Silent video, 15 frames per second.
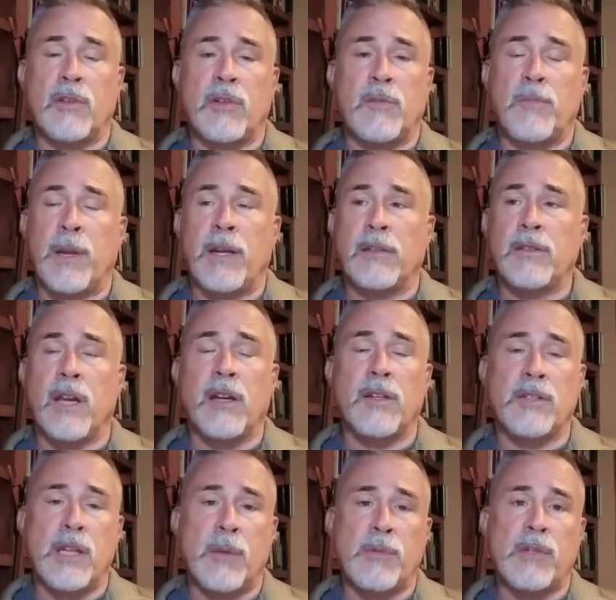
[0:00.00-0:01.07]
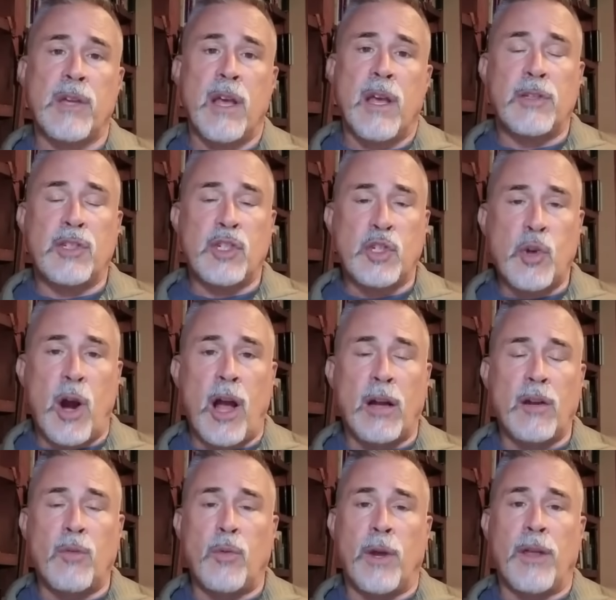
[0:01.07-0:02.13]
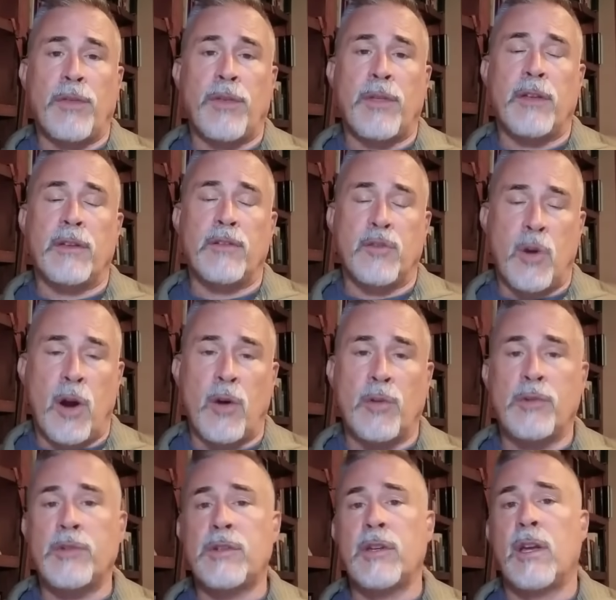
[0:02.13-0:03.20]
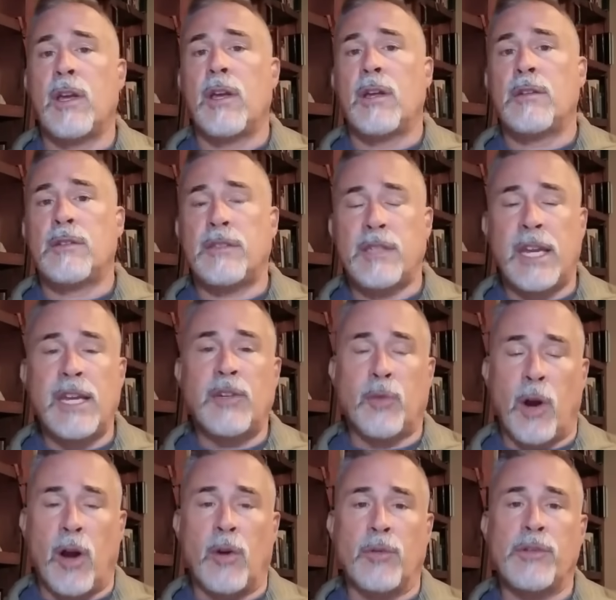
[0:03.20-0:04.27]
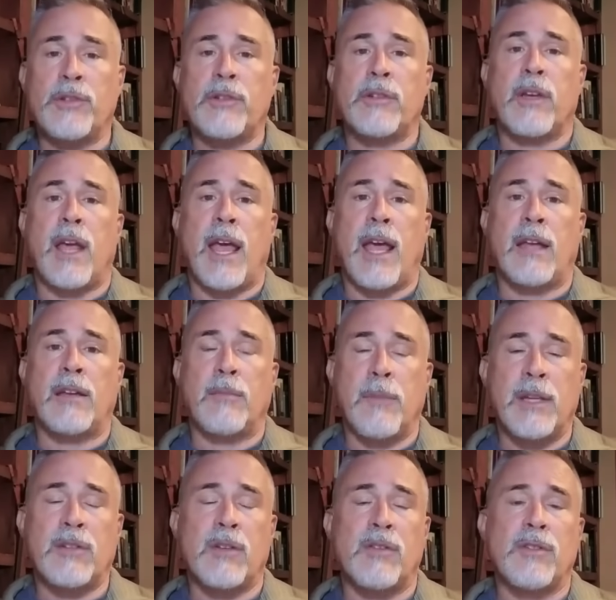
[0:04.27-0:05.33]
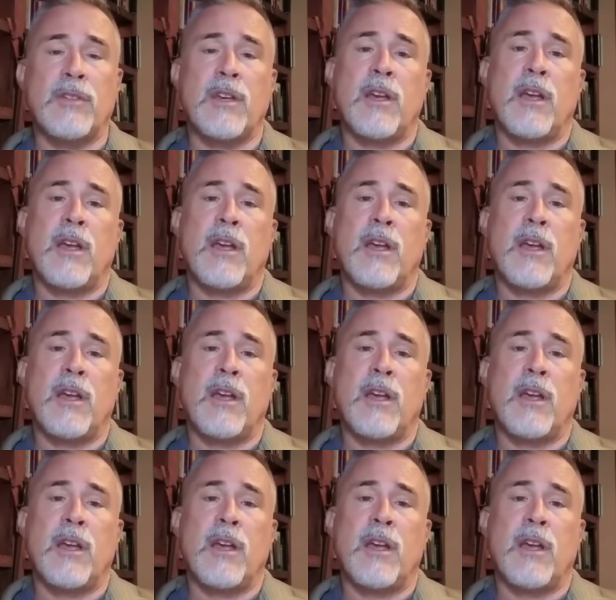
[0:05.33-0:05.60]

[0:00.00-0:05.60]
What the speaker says: There've been a ton of ships struck with drones, sea drones, and missiles,